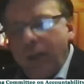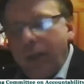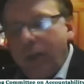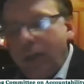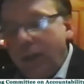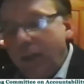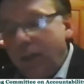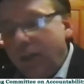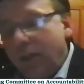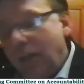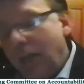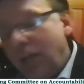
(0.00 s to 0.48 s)

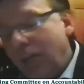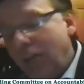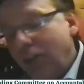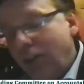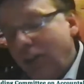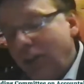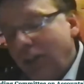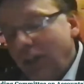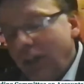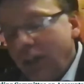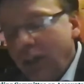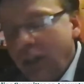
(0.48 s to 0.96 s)
it's
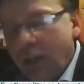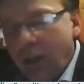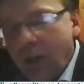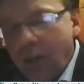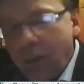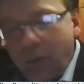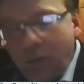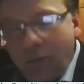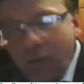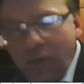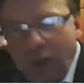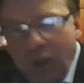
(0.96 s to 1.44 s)
actually can
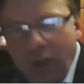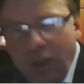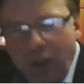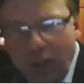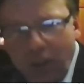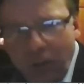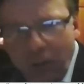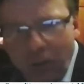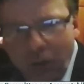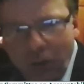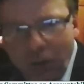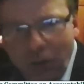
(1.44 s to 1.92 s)
be very
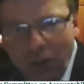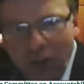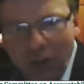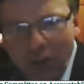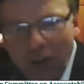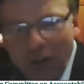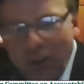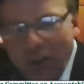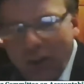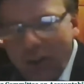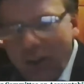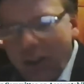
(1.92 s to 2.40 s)
difficult
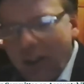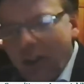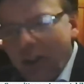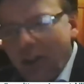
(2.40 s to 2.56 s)
to